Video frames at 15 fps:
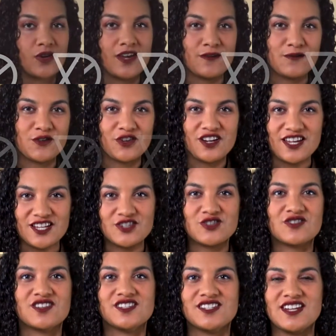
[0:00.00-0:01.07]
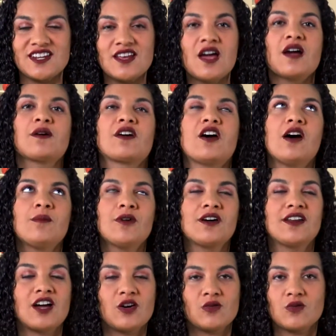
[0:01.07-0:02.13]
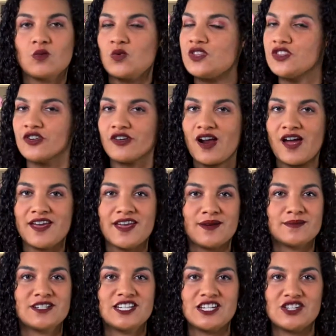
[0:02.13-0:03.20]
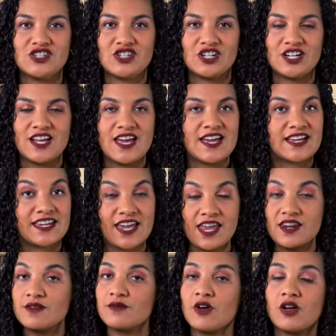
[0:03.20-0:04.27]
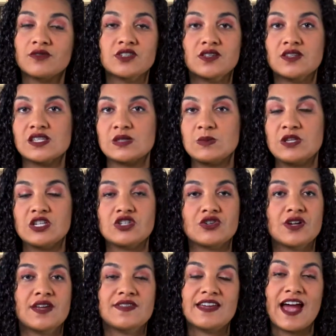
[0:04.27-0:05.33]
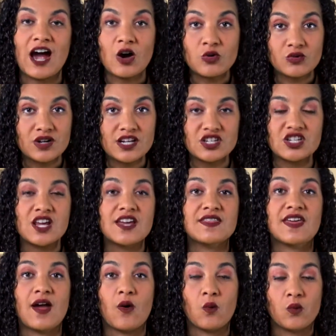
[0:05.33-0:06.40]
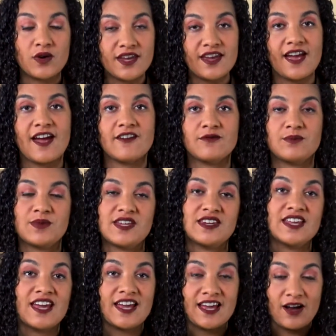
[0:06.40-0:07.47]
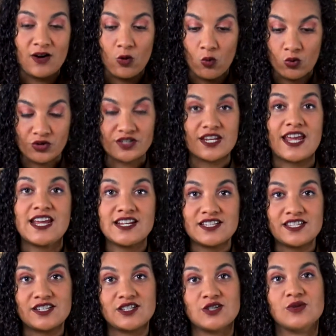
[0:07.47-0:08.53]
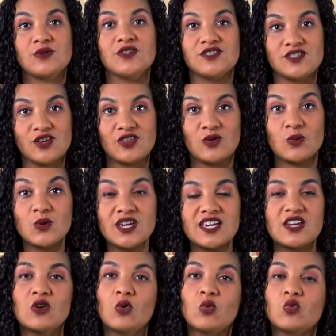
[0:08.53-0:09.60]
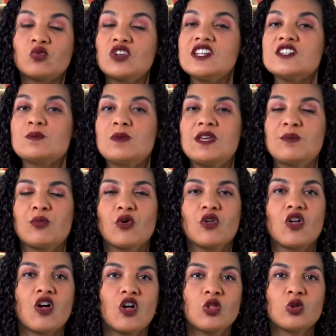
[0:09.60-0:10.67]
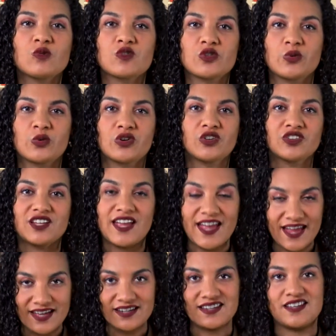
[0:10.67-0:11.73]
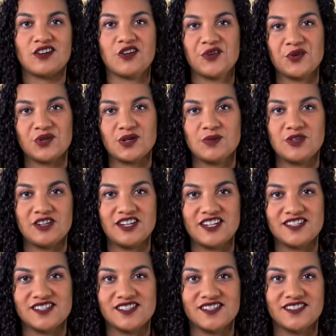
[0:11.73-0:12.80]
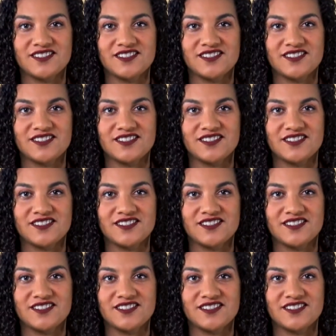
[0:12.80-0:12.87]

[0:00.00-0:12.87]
if you're interested, come on out with your I Am t-shirt, get involved in this ministry and the outreach that we have been ordained to do so that we can reach people all over the world and in our own communities.